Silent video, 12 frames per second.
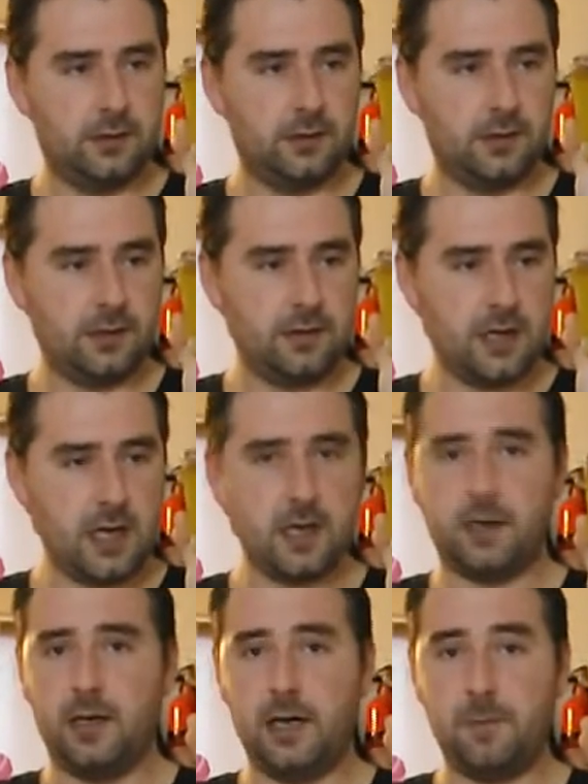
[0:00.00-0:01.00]
So yeah,
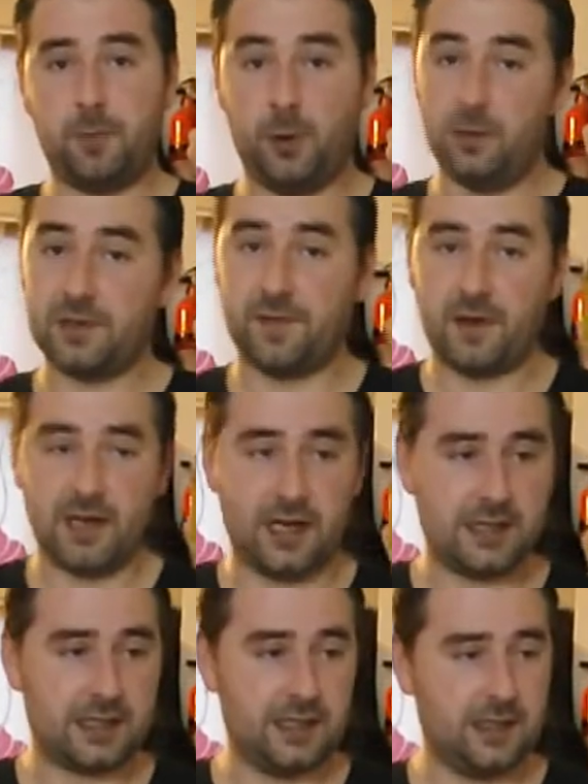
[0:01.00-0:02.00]
it pours very
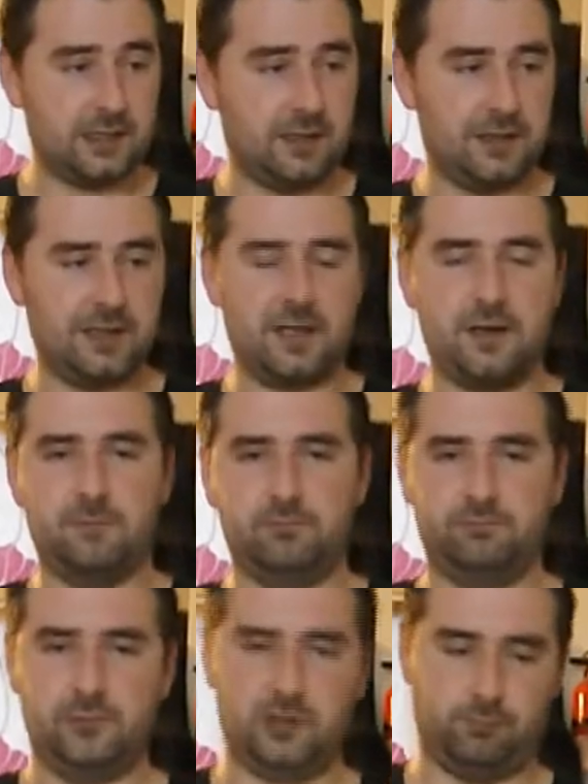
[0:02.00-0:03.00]
nicely, as long as you don't
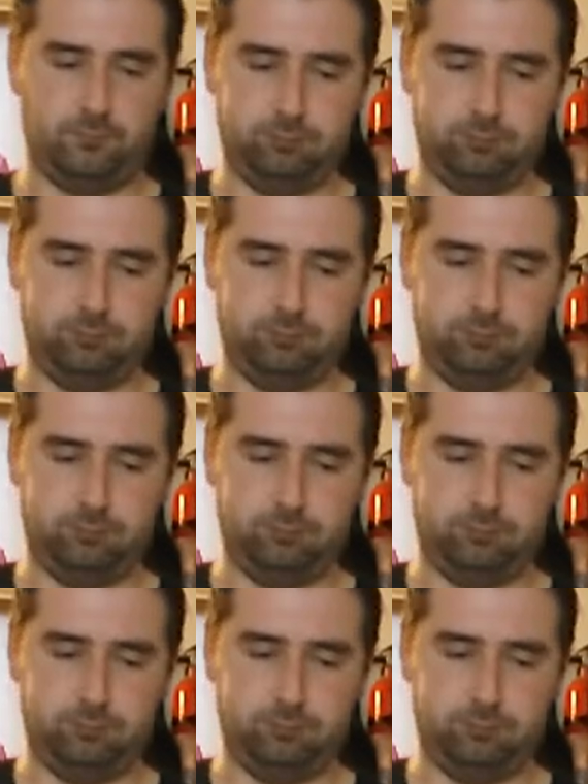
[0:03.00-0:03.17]
just...